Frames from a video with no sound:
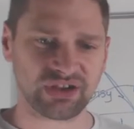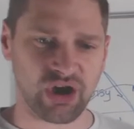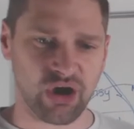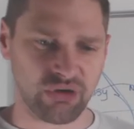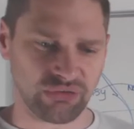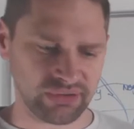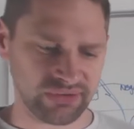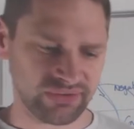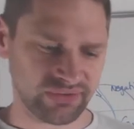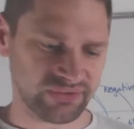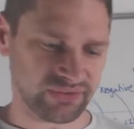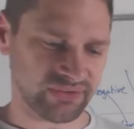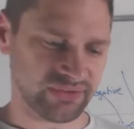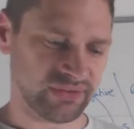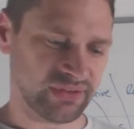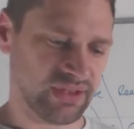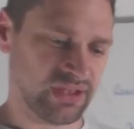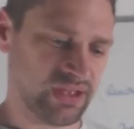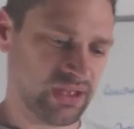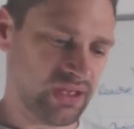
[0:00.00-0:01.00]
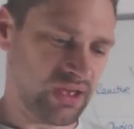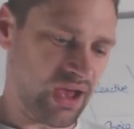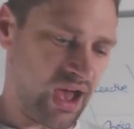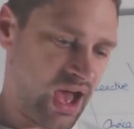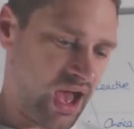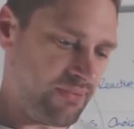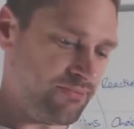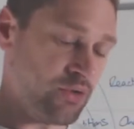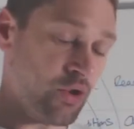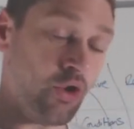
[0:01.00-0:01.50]
our goals,
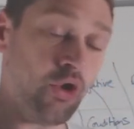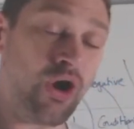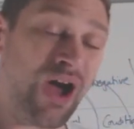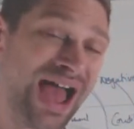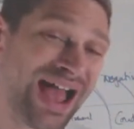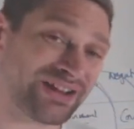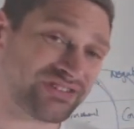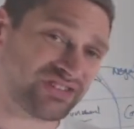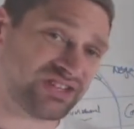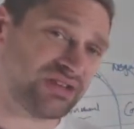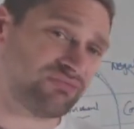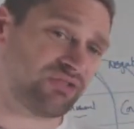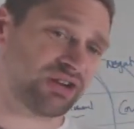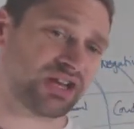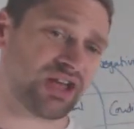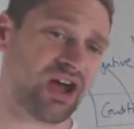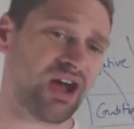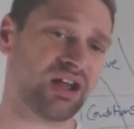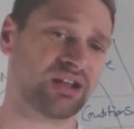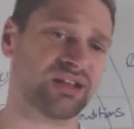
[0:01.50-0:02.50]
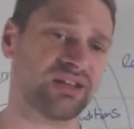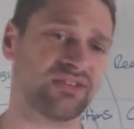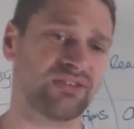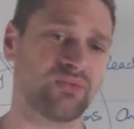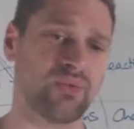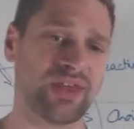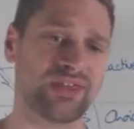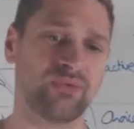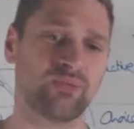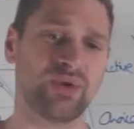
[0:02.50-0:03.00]
um, or actually,
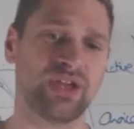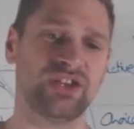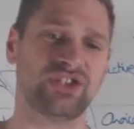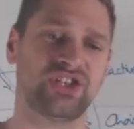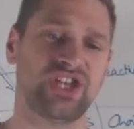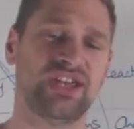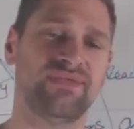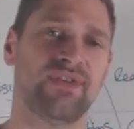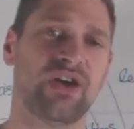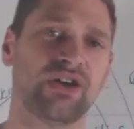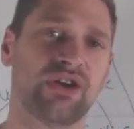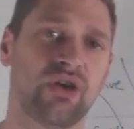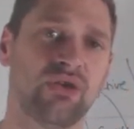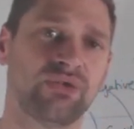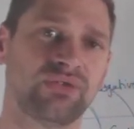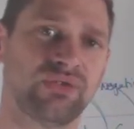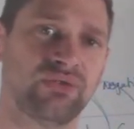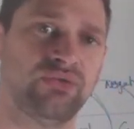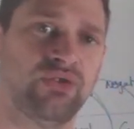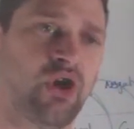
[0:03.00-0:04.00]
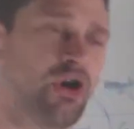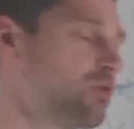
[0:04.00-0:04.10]
regardless of whether we achieve our goals or